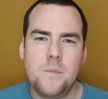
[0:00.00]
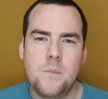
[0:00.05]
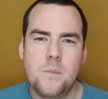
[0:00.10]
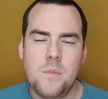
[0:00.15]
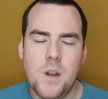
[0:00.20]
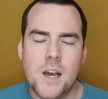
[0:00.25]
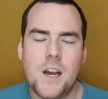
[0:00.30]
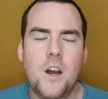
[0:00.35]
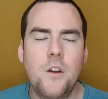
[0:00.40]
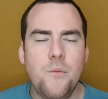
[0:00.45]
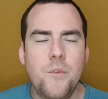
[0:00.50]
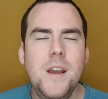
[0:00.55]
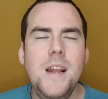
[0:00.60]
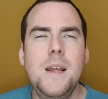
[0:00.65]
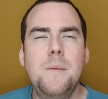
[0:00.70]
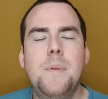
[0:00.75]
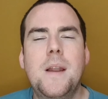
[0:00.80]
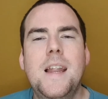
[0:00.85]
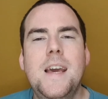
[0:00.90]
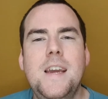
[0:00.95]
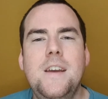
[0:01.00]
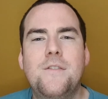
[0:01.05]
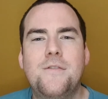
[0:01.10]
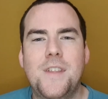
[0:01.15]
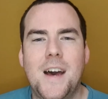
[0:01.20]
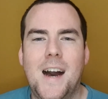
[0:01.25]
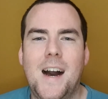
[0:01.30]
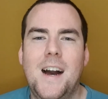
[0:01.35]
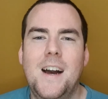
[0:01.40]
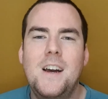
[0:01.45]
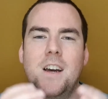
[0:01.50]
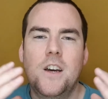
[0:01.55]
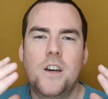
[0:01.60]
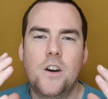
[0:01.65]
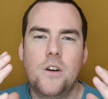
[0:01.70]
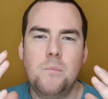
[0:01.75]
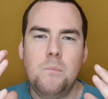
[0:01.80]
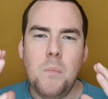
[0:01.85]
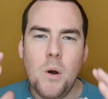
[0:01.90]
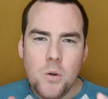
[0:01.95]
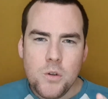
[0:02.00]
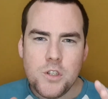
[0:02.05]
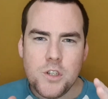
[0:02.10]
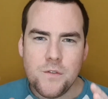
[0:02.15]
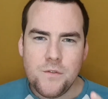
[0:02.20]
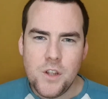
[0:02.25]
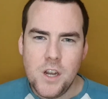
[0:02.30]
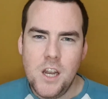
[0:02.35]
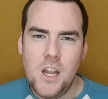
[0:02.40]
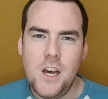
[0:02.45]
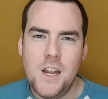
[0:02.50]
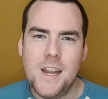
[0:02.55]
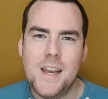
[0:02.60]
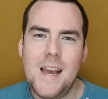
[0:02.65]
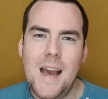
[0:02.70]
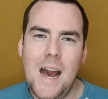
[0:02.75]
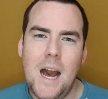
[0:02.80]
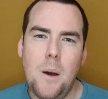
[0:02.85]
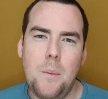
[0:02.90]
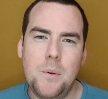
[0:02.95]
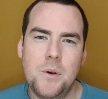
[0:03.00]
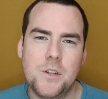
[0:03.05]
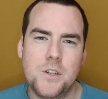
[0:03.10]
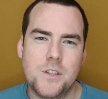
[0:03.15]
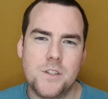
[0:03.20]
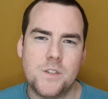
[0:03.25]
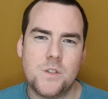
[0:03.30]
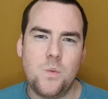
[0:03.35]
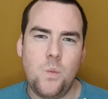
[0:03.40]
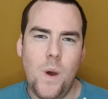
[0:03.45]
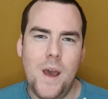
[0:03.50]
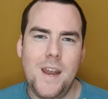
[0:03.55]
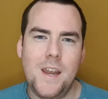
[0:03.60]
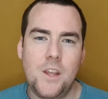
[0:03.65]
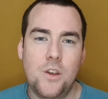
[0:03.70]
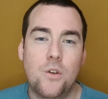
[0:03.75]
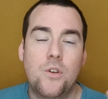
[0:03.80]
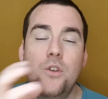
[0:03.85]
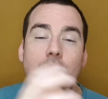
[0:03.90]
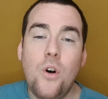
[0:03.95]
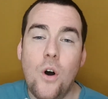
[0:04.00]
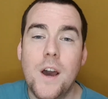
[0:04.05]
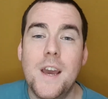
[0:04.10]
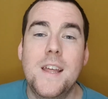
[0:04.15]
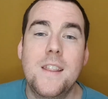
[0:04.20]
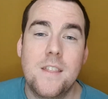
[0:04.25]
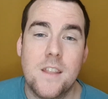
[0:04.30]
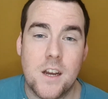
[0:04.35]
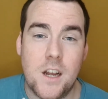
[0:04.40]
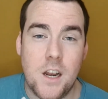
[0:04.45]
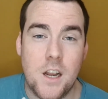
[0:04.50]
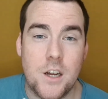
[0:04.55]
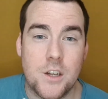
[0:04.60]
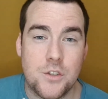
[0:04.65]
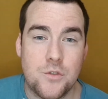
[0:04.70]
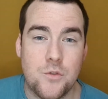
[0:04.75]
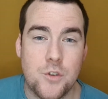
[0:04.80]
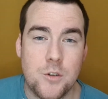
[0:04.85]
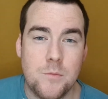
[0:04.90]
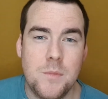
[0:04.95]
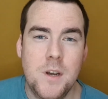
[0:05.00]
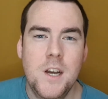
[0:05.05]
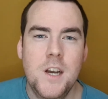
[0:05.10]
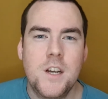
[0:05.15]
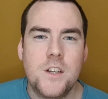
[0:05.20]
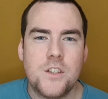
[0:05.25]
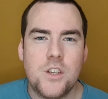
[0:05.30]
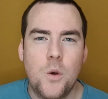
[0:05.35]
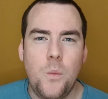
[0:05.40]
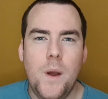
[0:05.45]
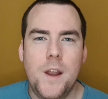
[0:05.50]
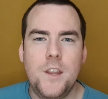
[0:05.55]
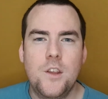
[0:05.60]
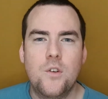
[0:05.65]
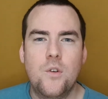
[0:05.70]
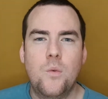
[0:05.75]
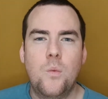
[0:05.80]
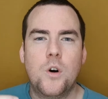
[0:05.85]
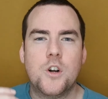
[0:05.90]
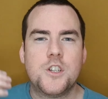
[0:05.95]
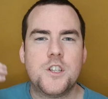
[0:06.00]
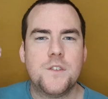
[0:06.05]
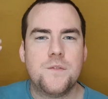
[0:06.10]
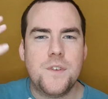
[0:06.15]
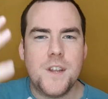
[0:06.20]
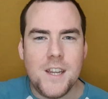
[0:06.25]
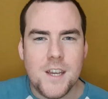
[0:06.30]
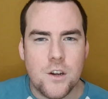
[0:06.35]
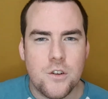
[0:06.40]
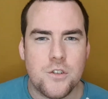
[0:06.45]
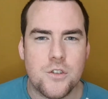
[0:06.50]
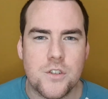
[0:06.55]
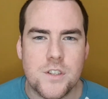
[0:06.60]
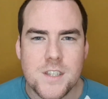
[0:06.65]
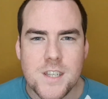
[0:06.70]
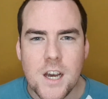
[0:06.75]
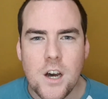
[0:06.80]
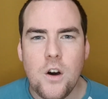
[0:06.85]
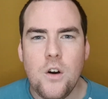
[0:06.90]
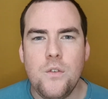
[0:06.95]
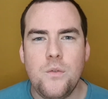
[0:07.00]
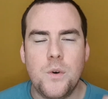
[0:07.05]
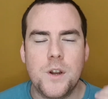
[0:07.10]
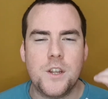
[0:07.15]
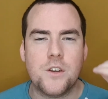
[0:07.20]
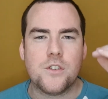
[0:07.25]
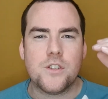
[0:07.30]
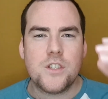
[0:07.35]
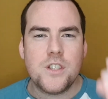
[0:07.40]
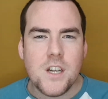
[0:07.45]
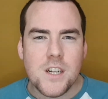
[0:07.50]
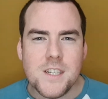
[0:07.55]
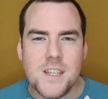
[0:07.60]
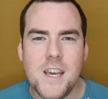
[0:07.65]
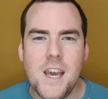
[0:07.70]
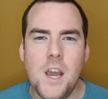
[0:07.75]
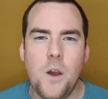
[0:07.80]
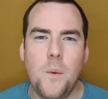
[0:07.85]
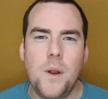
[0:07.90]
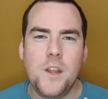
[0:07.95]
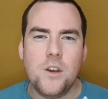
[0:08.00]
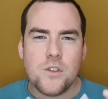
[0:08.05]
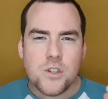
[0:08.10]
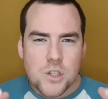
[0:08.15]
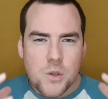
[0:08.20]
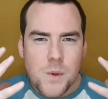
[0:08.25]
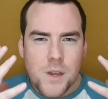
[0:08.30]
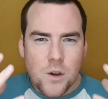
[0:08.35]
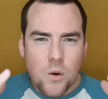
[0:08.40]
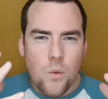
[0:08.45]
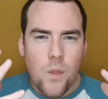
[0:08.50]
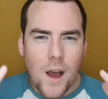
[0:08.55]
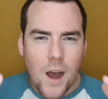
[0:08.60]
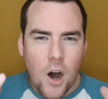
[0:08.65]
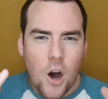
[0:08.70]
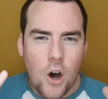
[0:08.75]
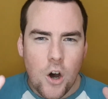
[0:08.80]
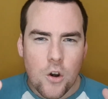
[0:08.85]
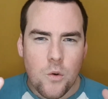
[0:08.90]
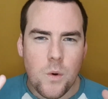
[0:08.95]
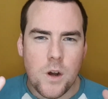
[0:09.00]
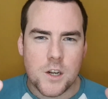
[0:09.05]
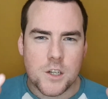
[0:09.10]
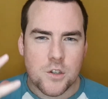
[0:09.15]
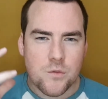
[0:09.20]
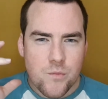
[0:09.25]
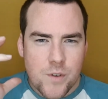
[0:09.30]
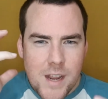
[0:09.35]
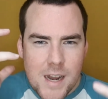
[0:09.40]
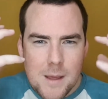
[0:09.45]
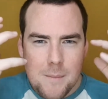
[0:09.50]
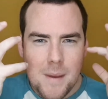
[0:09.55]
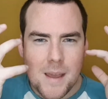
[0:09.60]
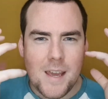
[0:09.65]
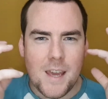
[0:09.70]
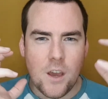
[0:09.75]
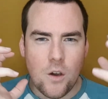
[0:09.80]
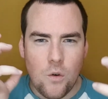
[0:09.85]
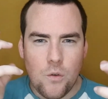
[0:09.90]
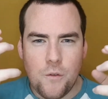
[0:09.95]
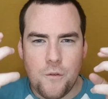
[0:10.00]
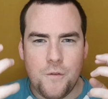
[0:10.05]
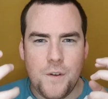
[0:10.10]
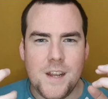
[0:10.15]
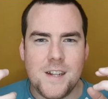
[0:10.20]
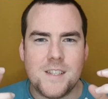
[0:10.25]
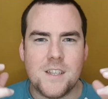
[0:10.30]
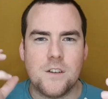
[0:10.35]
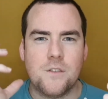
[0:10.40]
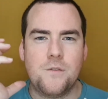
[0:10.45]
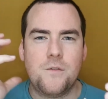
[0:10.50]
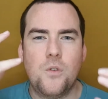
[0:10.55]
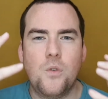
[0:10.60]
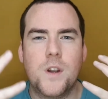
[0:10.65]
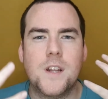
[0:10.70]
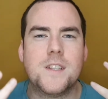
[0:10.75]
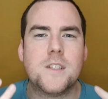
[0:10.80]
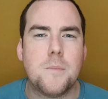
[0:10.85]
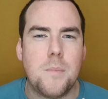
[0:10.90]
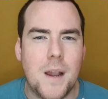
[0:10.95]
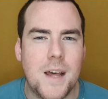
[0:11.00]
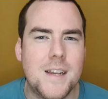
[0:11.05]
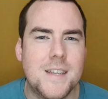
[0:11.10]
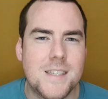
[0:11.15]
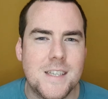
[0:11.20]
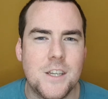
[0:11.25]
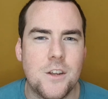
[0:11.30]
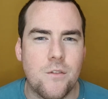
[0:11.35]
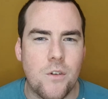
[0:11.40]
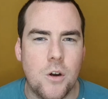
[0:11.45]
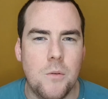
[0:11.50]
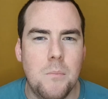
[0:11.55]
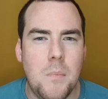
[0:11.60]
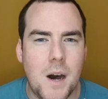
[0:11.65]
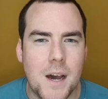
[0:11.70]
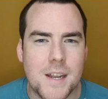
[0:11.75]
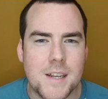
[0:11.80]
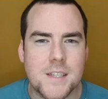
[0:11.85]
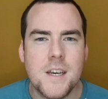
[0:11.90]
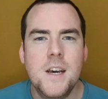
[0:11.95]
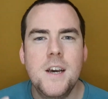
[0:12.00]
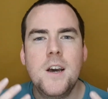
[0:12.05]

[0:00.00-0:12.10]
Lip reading: Like, I really believe that most of the learning happens when you're not in the classroom. So when you're watching videos yourself, when you're studying, when you're doing all that hard work to really make it all fit and fall into place in your own mind.